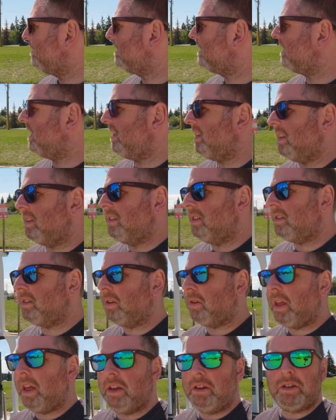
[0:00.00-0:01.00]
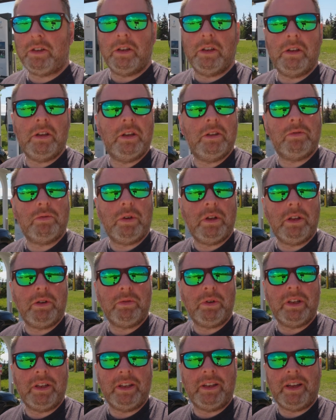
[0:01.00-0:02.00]
to say that this location is really,
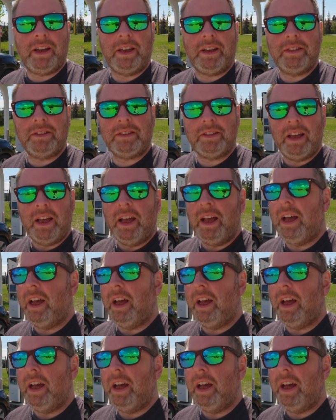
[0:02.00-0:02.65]
really nice.